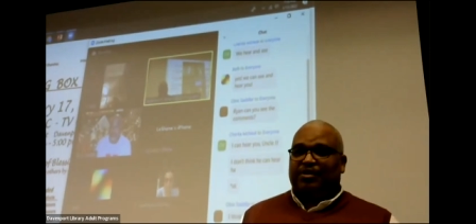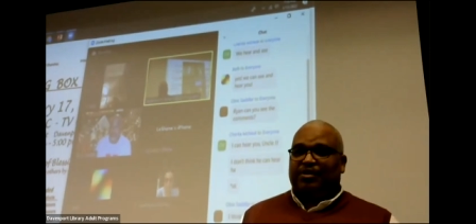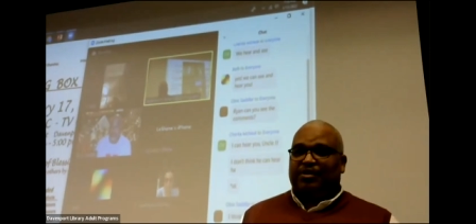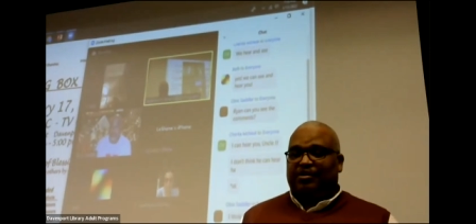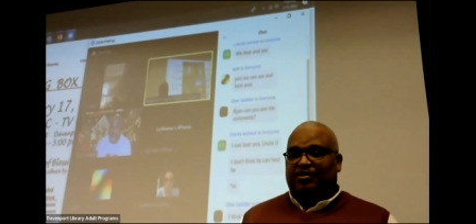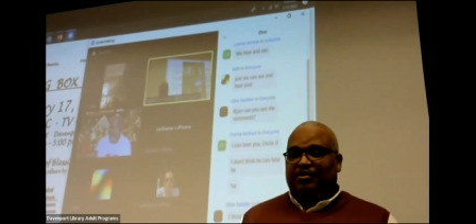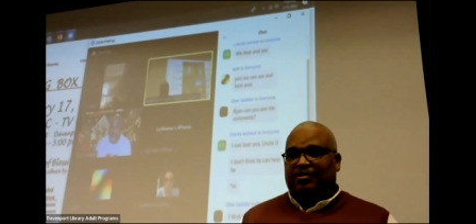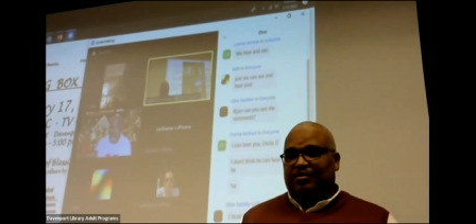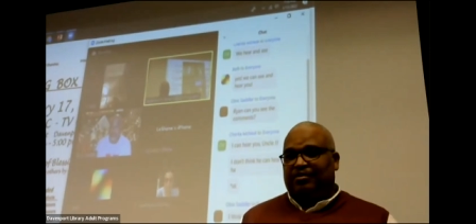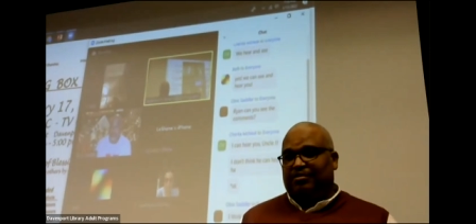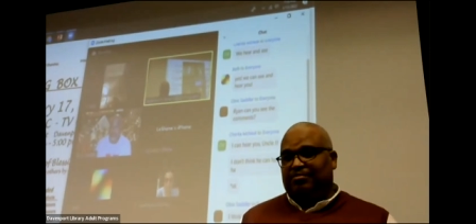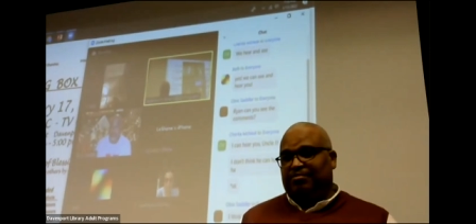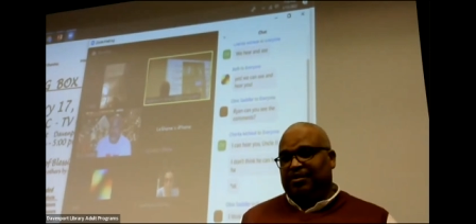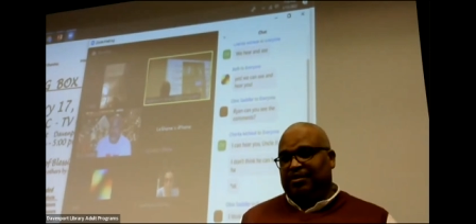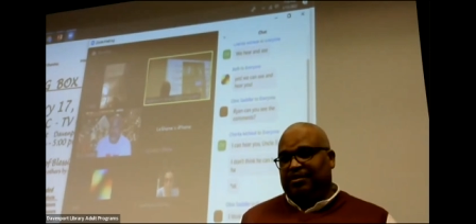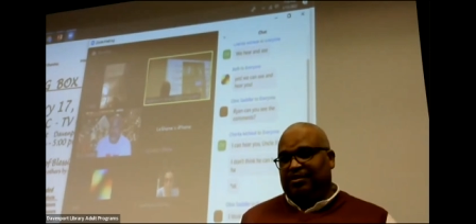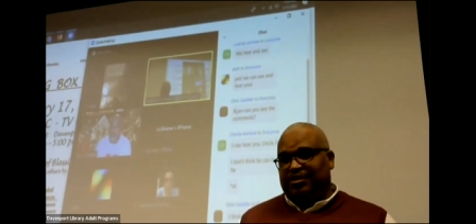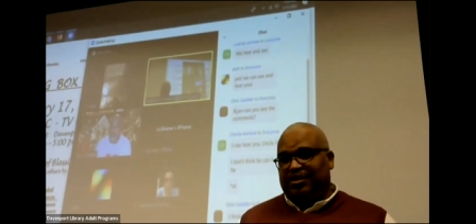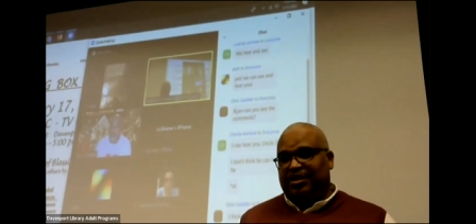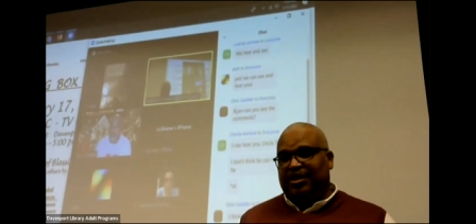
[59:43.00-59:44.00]
Booker
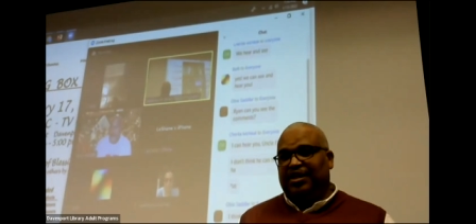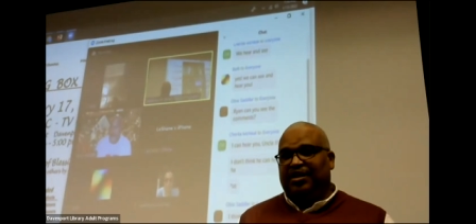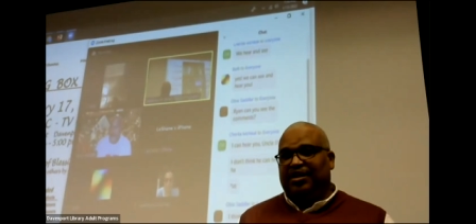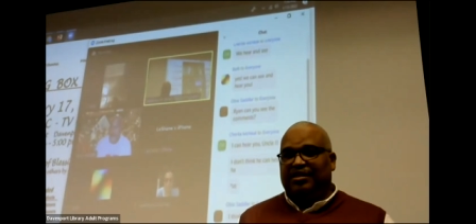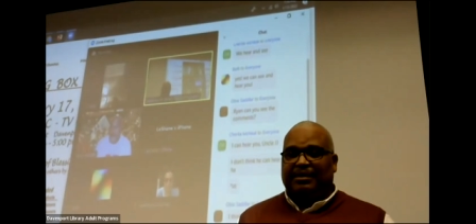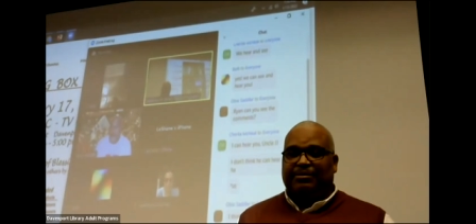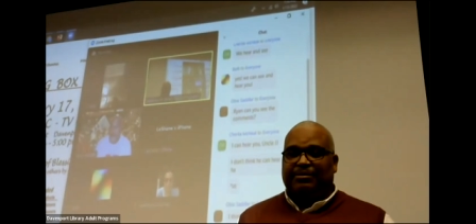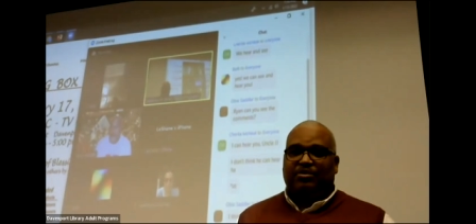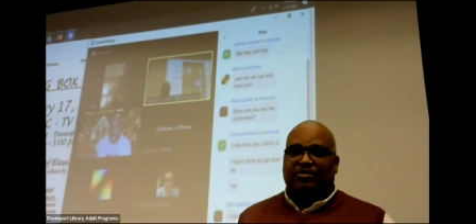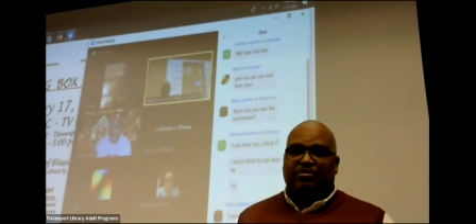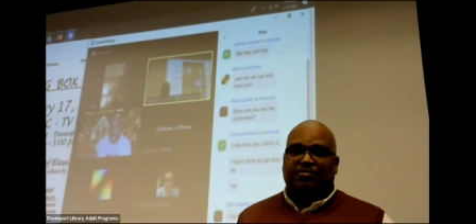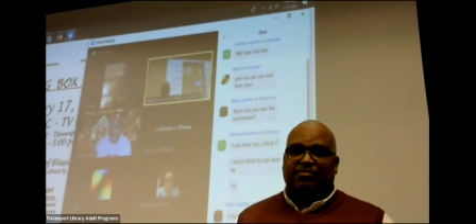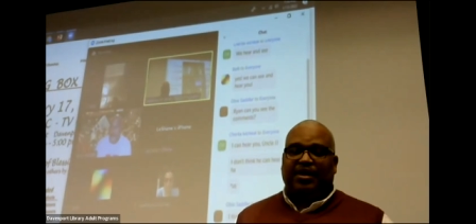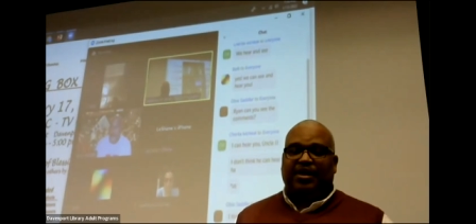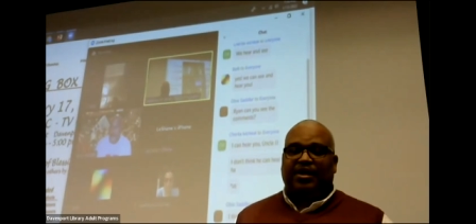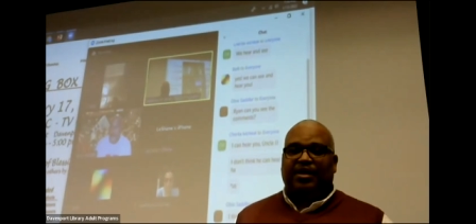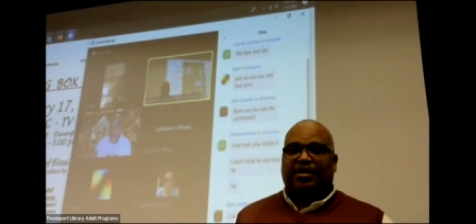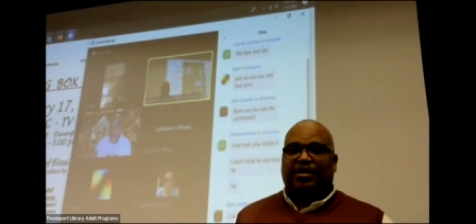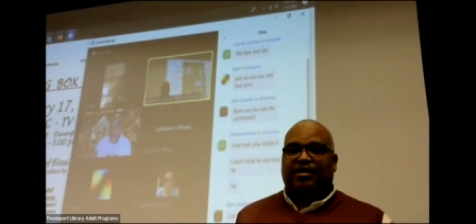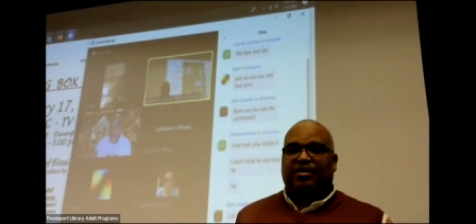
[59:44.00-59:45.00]
T and
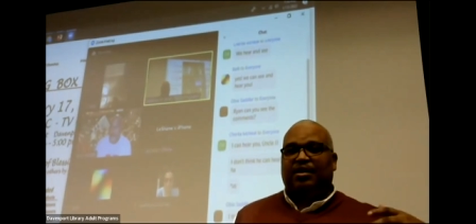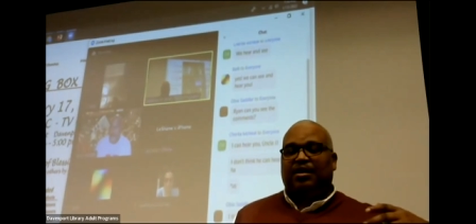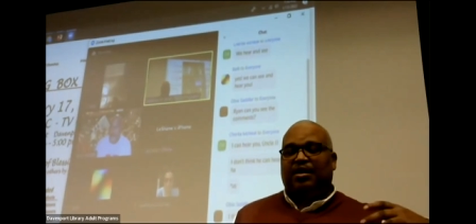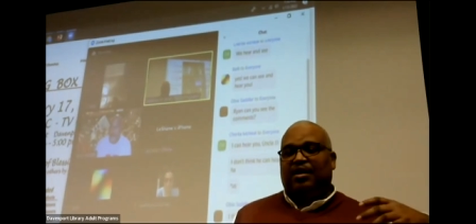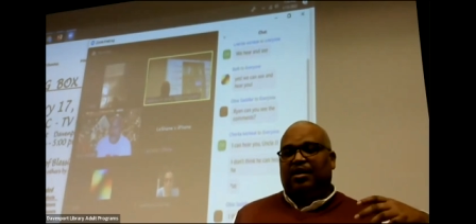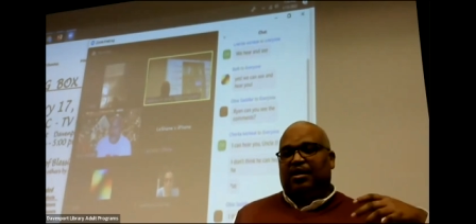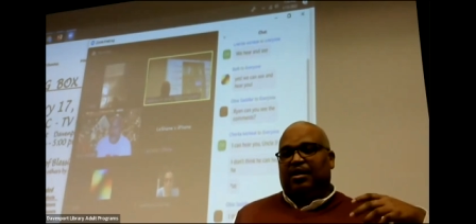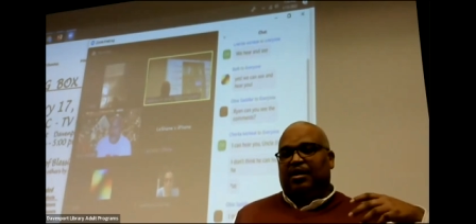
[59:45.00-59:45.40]
W.B. and